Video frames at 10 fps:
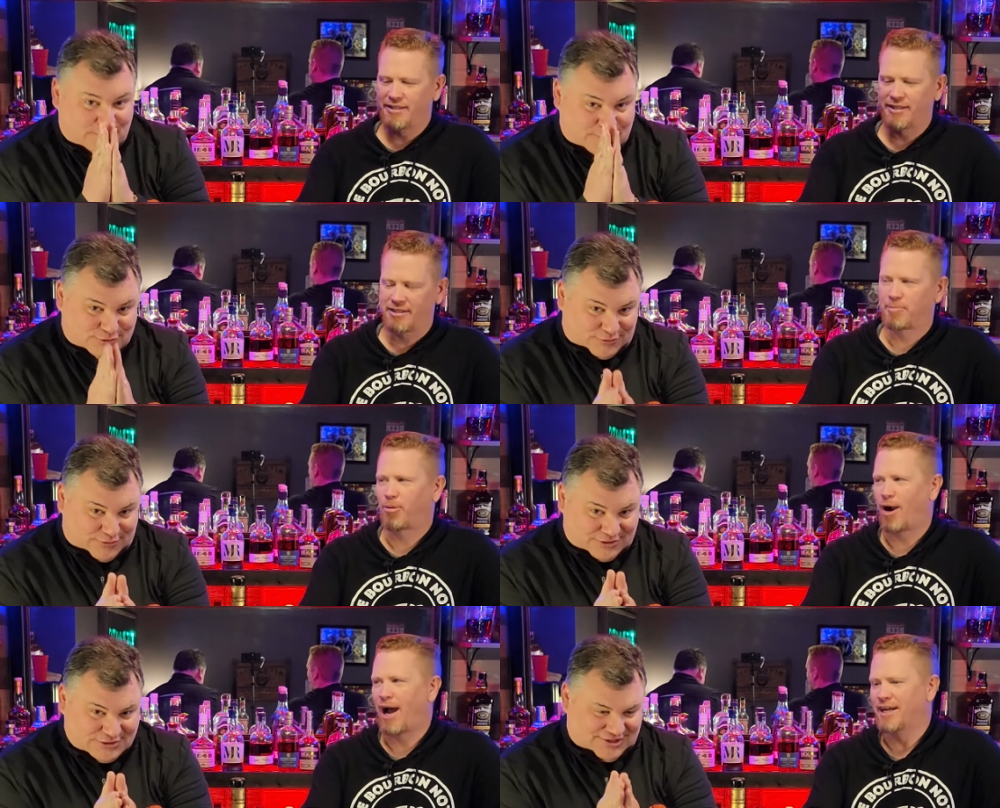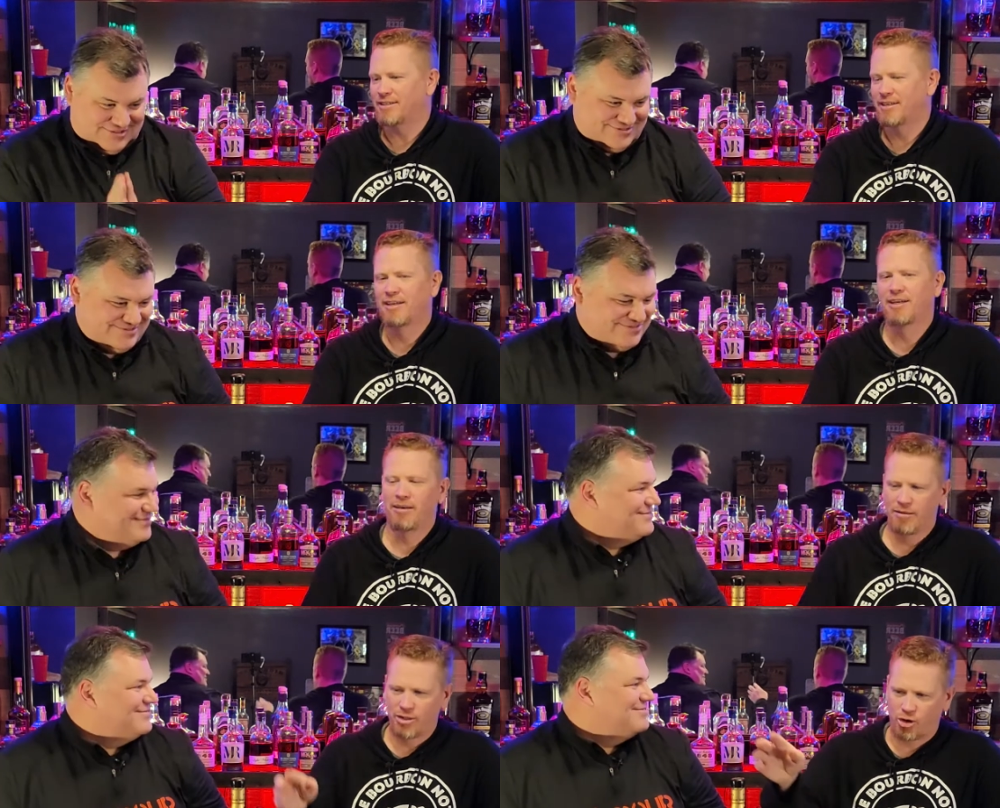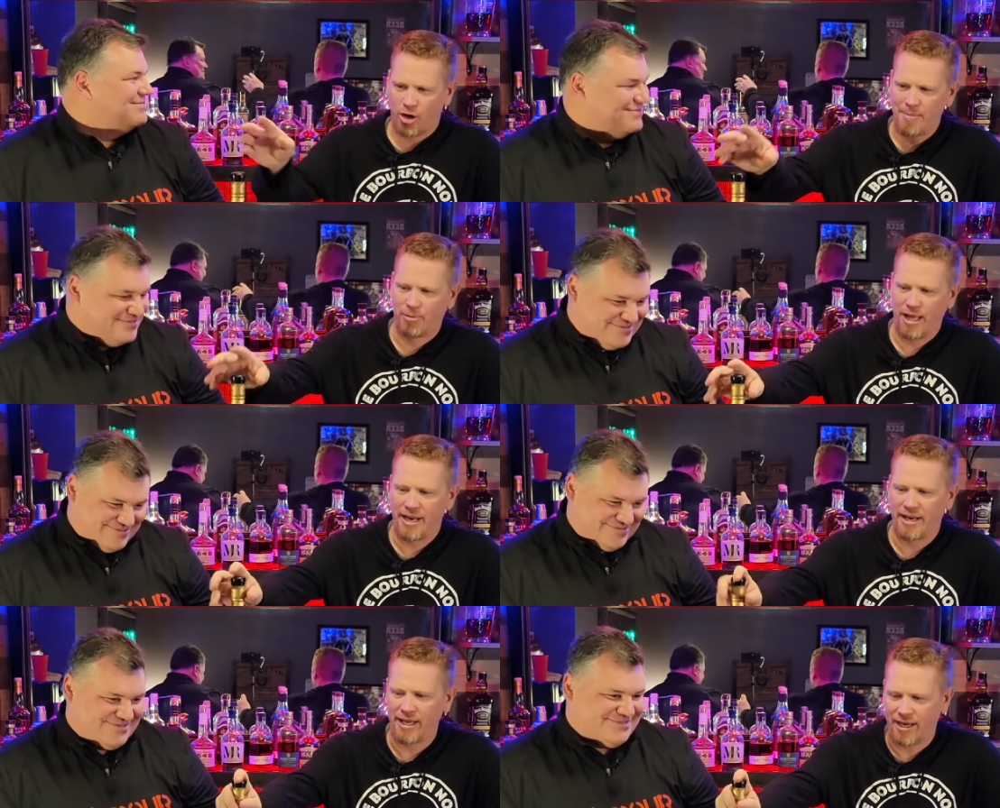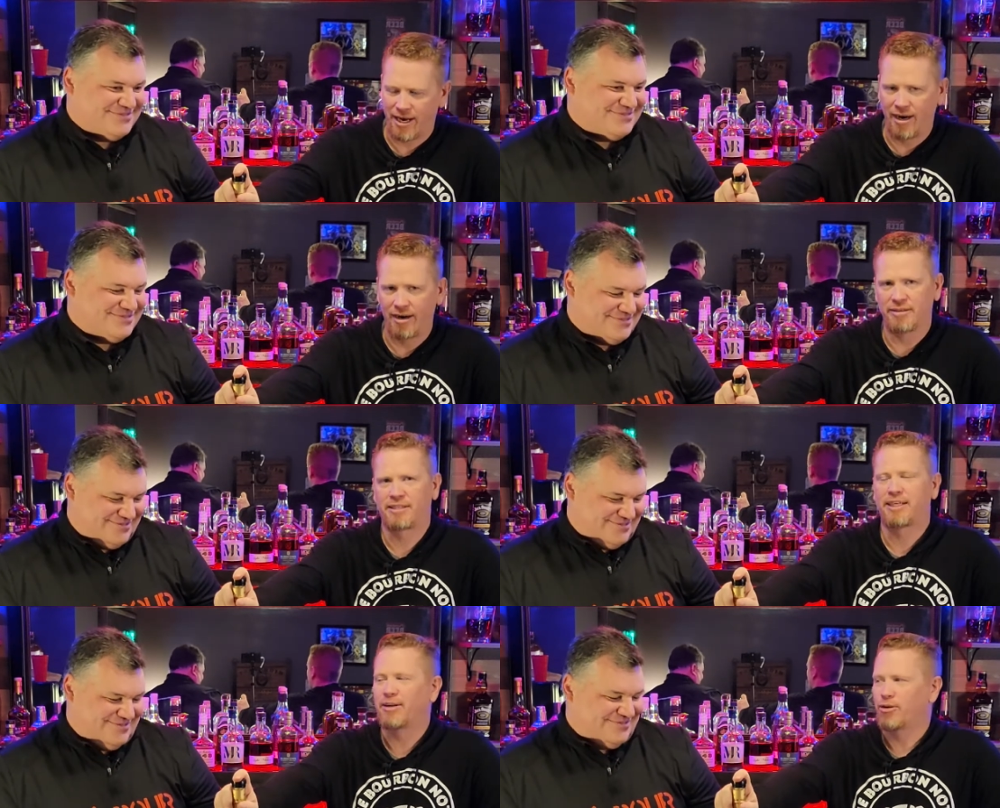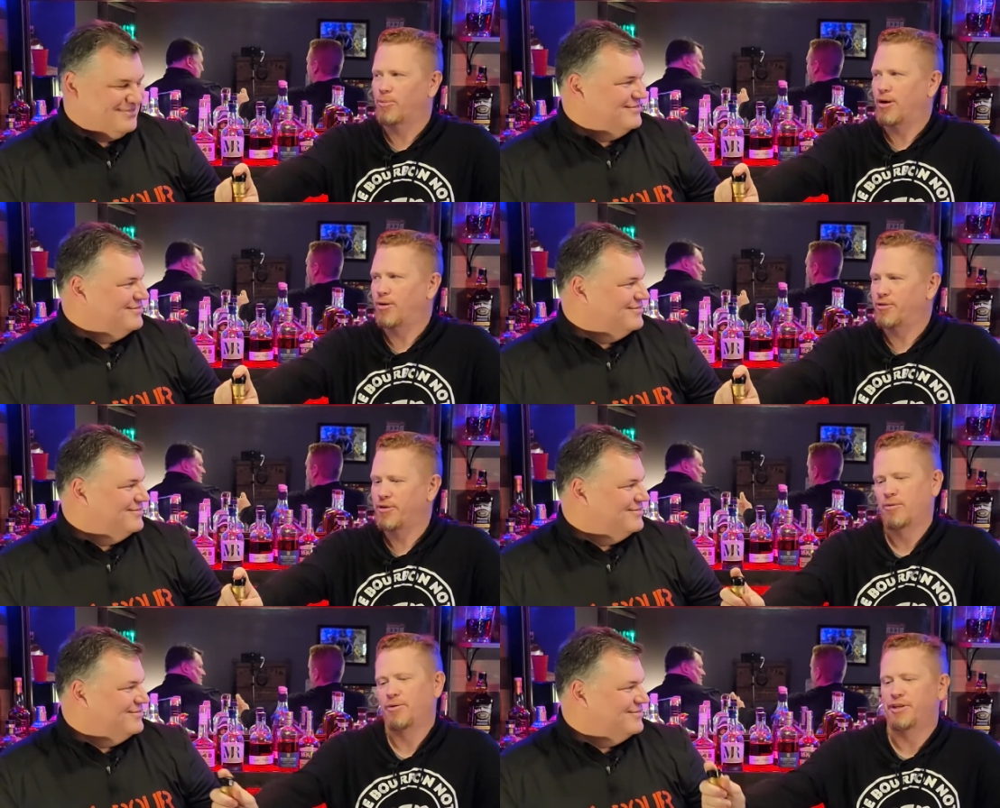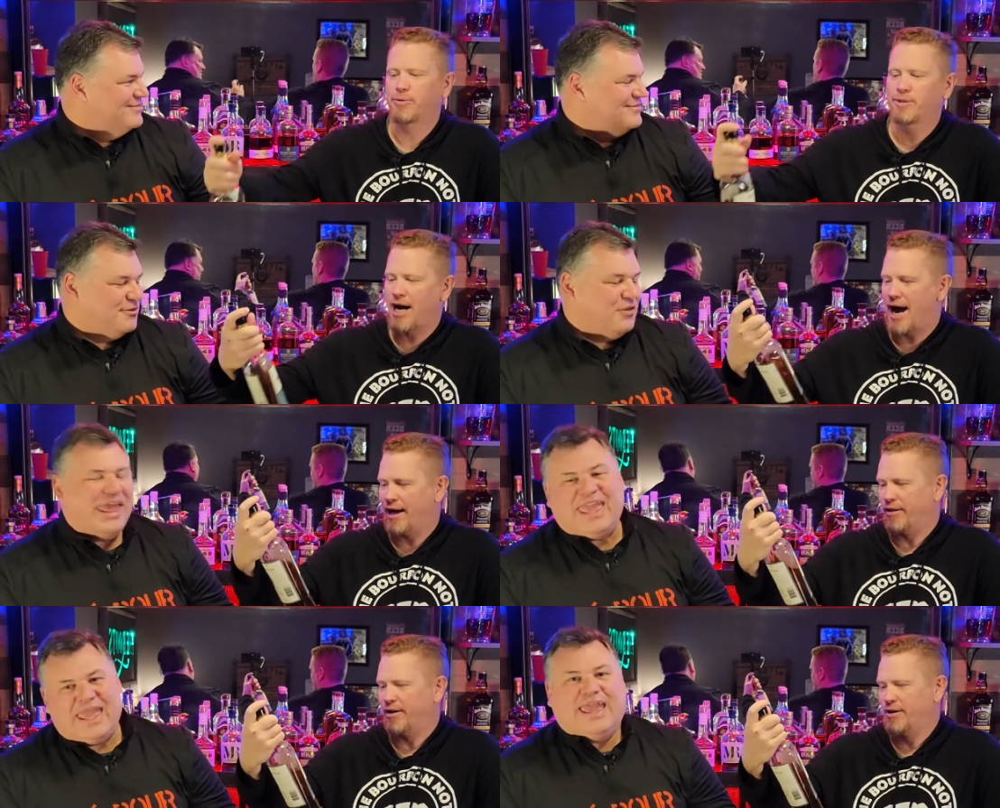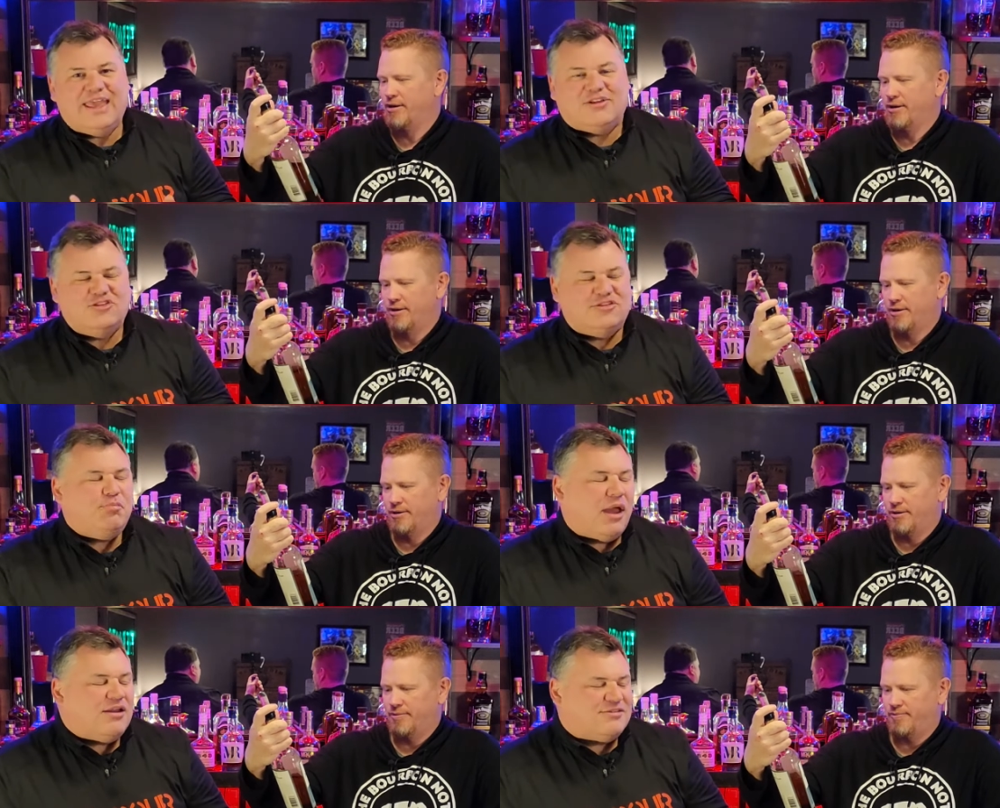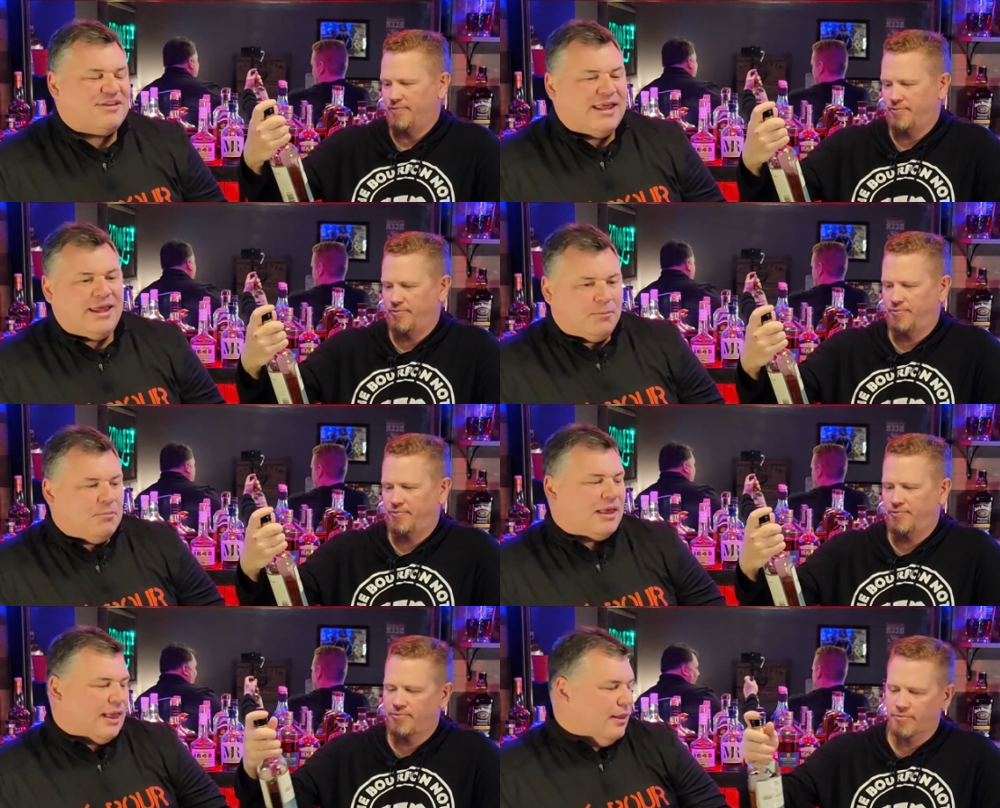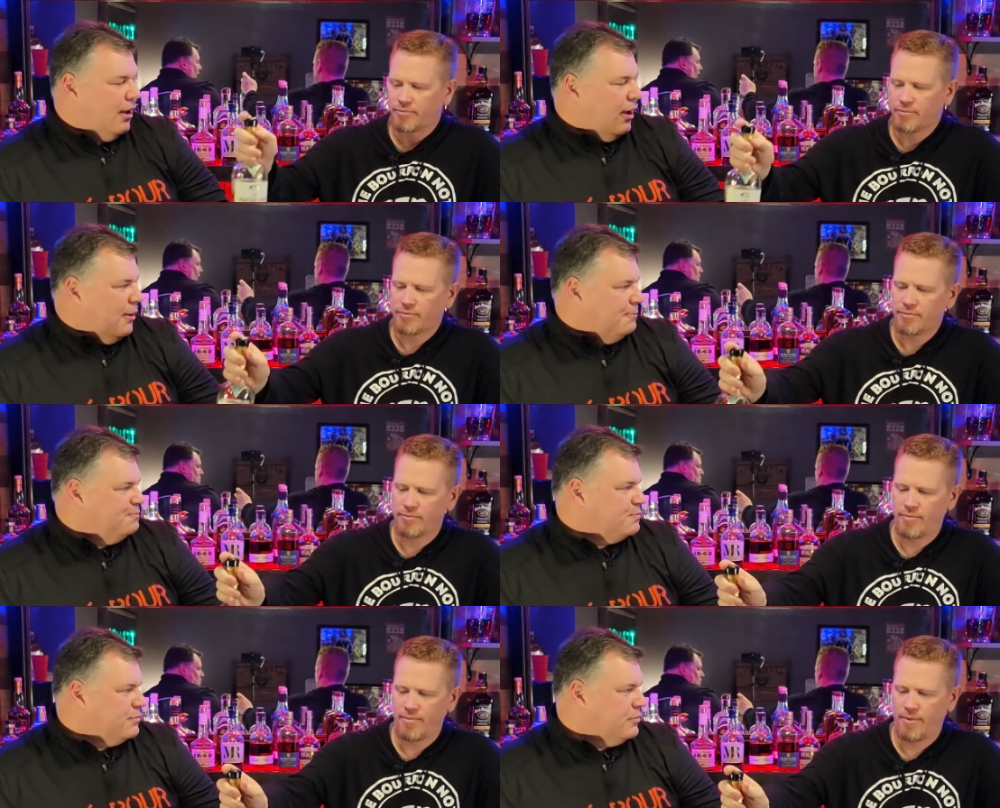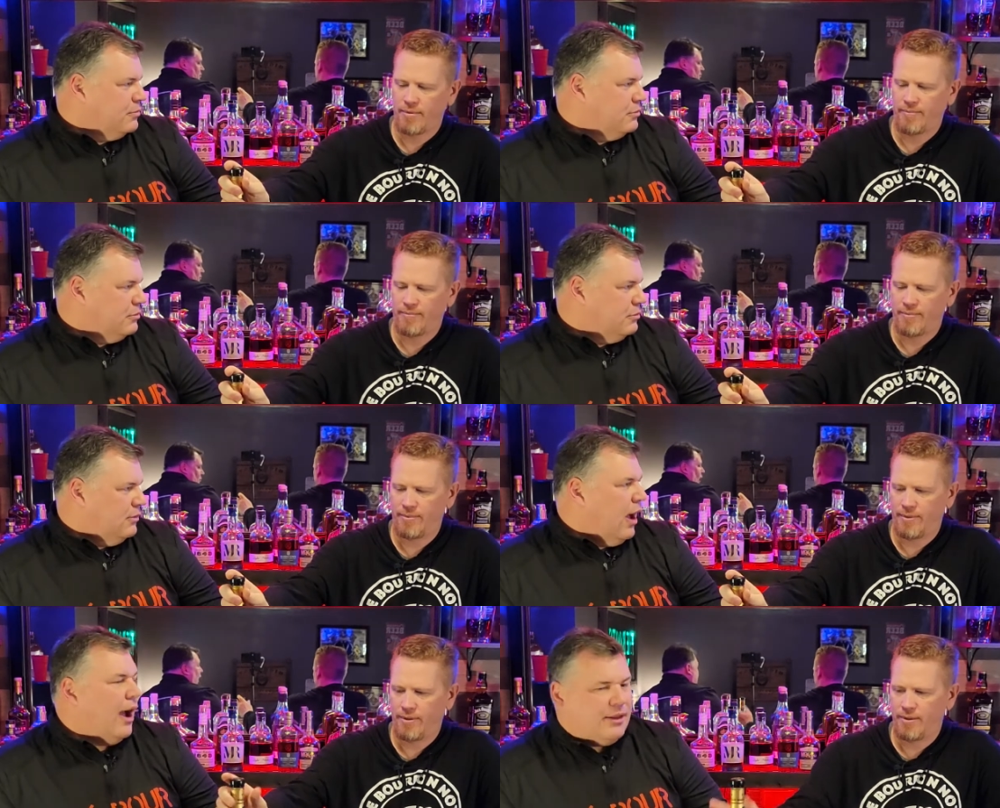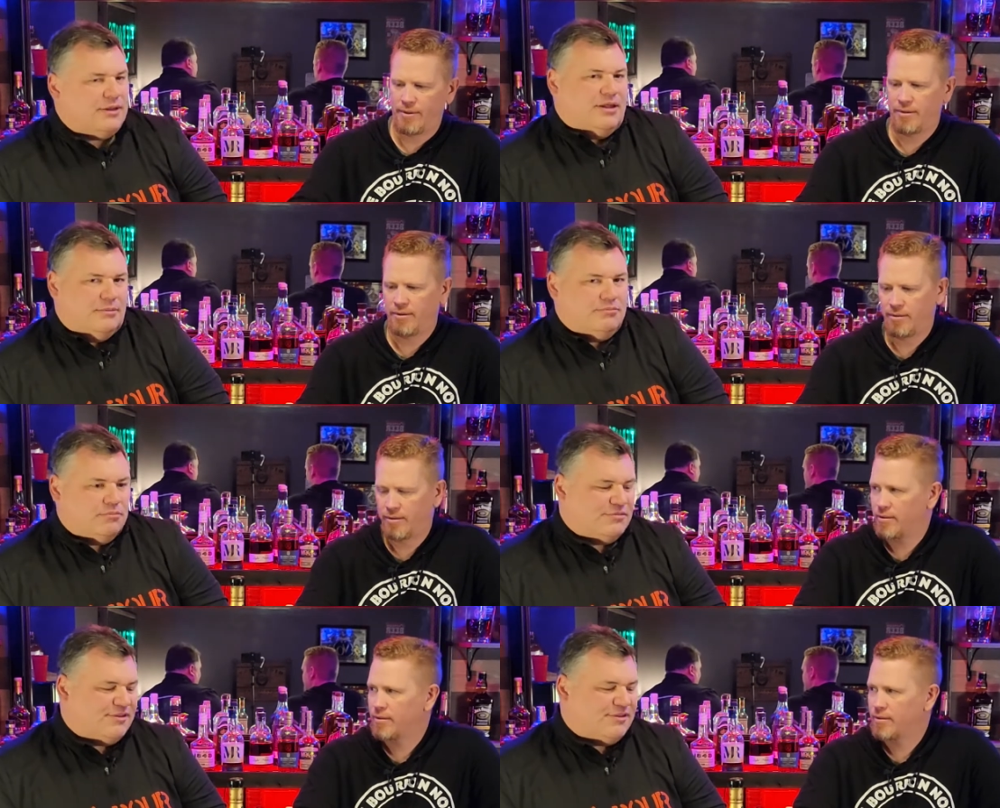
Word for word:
Speaker 1: this much This is the prize. Watching. Try blending a uh,
Speaker 2: single malt well, this one's a Highland. It, to be honest, any um, Highland